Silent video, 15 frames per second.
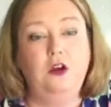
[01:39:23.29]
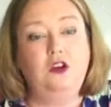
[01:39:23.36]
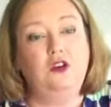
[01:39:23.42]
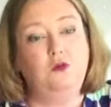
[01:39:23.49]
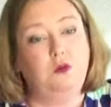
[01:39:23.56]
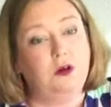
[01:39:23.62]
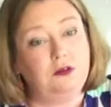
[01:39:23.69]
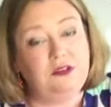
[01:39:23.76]
You
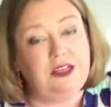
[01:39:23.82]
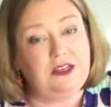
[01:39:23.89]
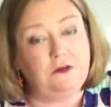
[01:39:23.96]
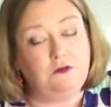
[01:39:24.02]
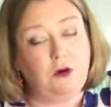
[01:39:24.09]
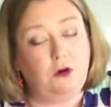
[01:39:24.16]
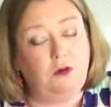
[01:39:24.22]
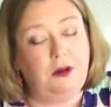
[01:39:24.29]
will need a
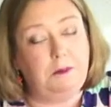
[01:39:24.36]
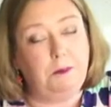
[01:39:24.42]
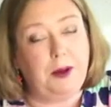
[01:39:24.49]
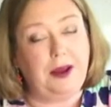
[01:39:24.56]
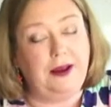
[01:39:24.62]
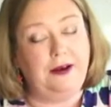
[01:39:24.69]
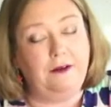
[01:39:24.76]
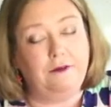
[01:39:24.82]
rolling
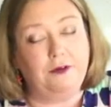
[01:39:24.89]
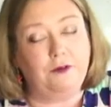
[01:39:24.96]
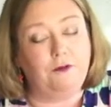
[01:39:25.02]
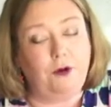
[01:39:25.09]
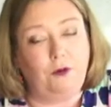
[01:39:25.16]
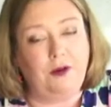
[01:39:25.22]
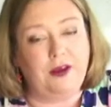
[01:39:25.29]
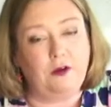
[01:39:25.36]
pin for
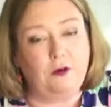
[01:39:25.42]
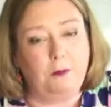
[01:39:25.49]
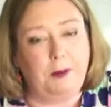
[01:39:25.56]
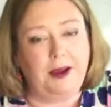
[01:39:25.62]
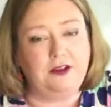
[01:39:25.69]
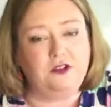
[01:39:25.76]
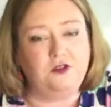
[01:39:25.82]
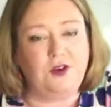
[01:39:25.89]
rolling your
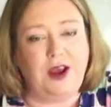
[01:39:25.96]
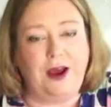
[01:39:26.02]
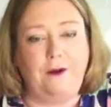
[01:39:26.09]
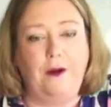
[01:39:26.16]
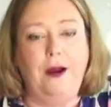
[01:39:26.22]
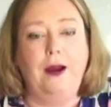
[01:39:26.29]
pastry out.